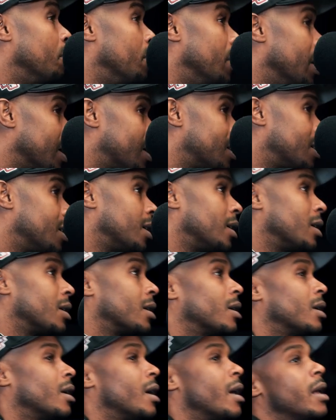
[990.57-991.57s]

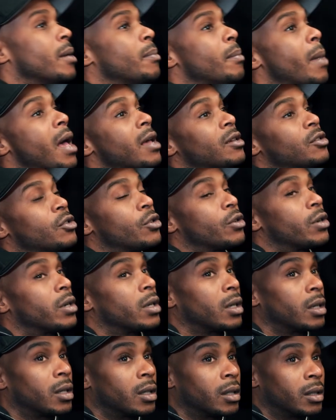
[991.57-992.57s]
mixing and mastering.
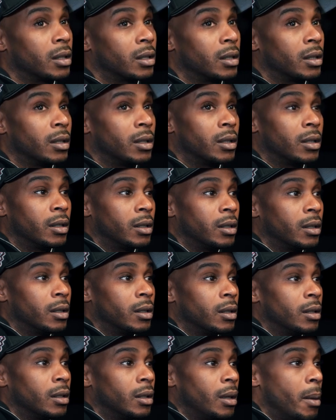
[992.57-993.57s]

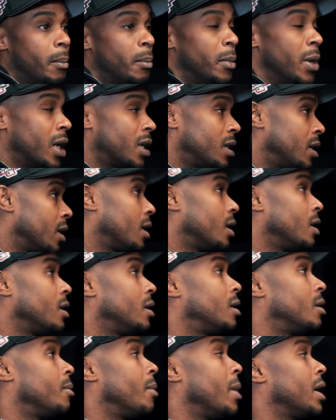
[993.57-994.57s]
Bruh. Mixing
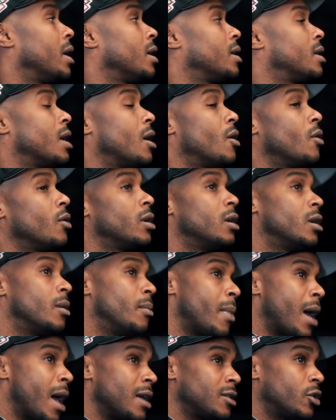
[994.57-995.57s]
is to make it sound good.
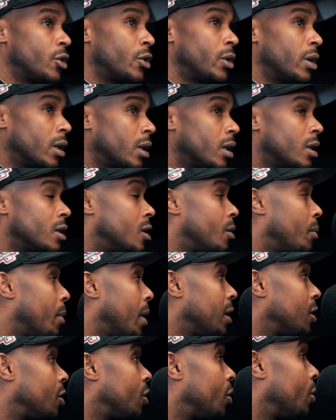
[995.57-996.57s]
Mastering is to
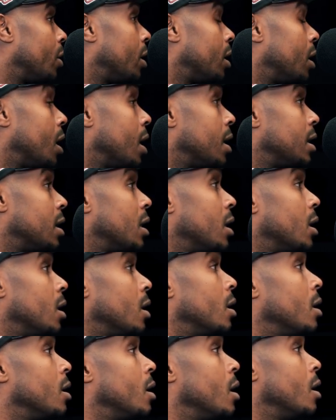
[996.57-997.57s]
make sure it
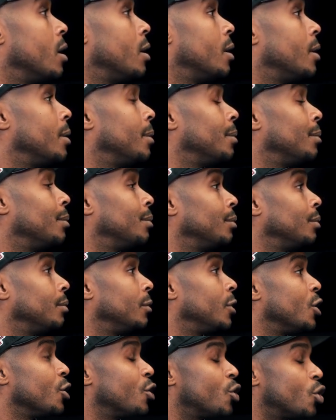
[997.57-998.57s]
doesn't um,
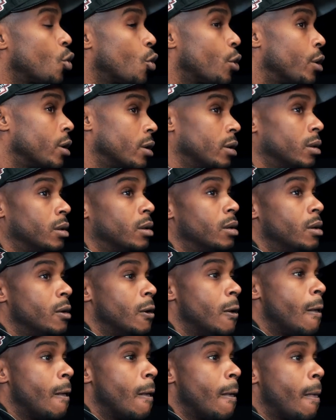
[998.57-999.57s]
distort.
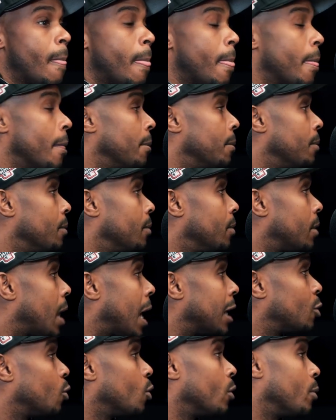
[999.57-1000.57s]
So
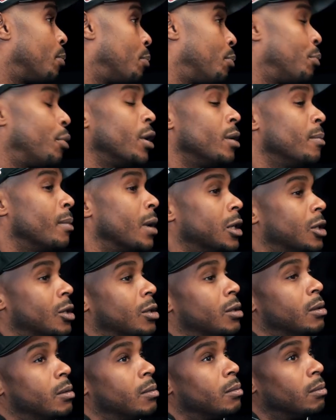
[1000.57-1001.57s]
That's what bars. pretty
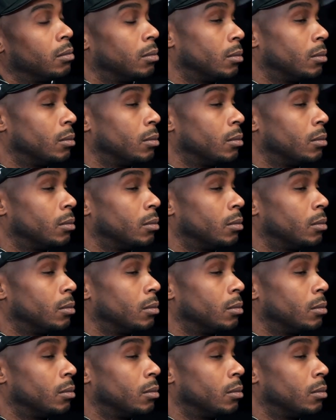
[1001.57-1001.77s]
much